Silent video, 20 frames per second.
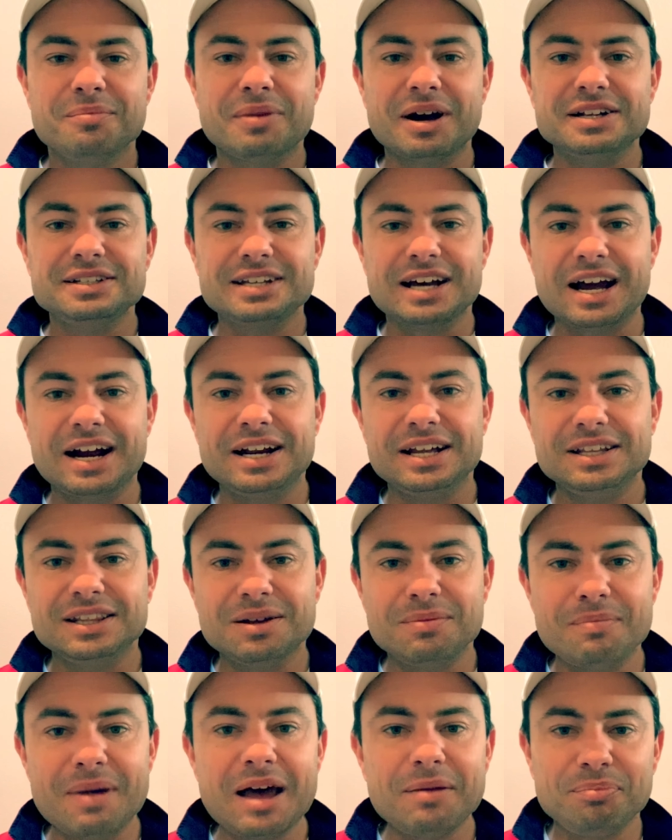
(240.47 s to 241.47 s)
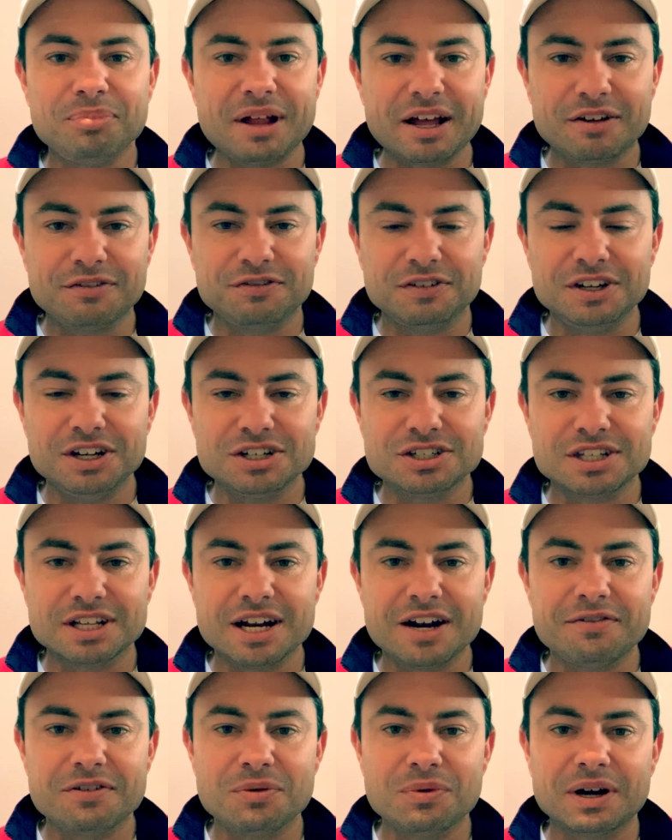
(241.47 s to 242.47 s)
maintaining the matte black finish that
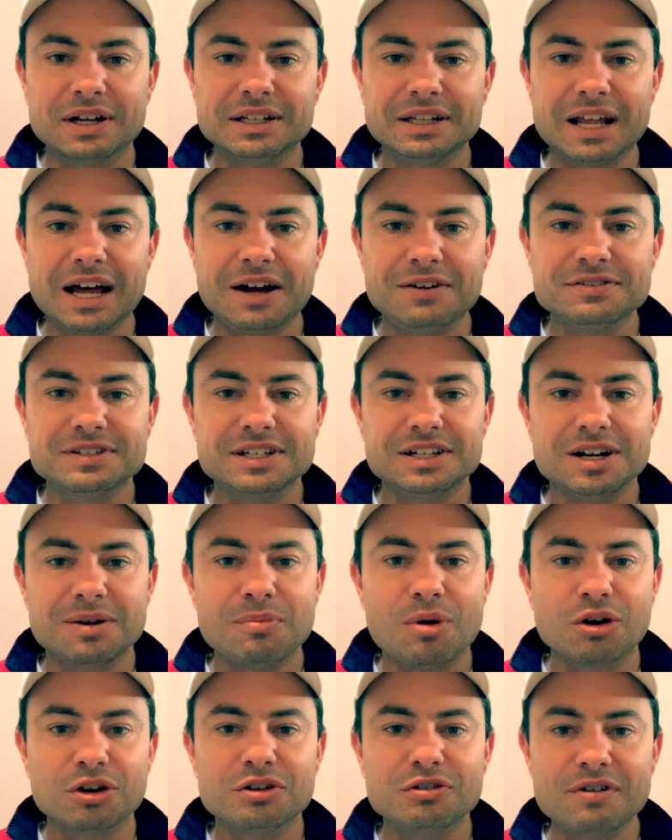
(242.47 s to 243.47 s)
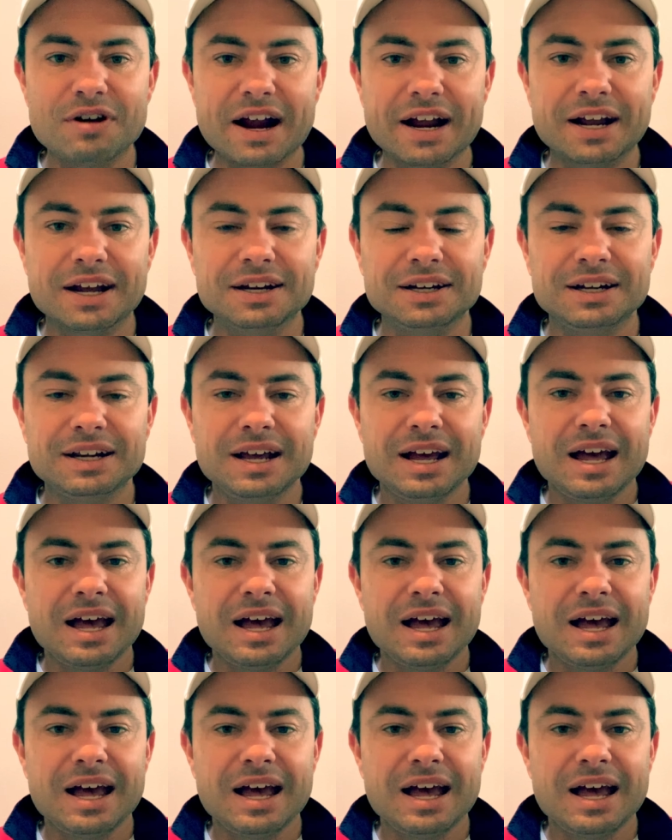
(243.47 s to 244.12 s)
everyone loves in a modern racket,